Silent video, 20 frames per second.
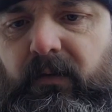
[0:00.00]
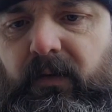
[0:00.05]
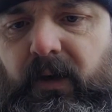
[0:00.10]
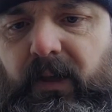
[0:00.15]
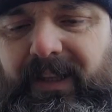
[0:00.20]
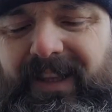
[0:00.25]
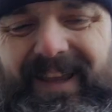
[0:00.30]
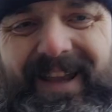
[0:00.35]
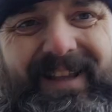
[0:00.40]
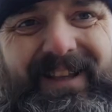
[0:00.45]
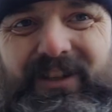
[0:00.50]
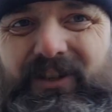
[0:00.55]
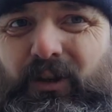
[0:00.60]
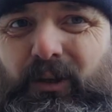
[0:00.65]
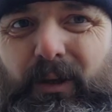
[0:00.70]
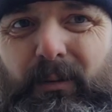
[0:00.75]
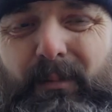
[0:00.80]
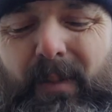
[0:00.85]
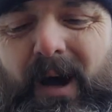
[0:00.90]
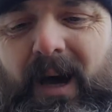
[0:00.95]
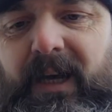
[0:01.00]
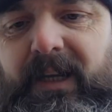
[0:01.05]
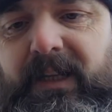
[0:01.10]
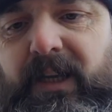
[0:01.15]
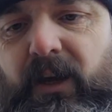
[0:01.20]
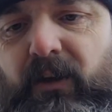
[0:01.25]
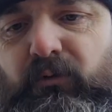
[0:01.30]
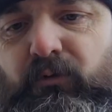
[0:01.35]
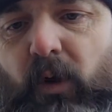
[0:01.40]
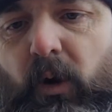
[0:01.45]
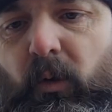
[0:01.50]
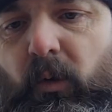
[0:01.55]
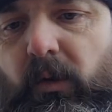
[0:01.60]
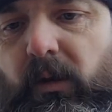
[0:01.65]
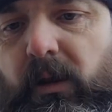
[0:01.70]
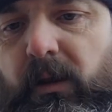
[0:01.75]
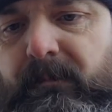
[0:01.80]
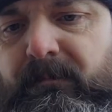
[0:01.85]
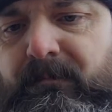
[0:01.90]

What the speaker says: and again it's only minor, roll.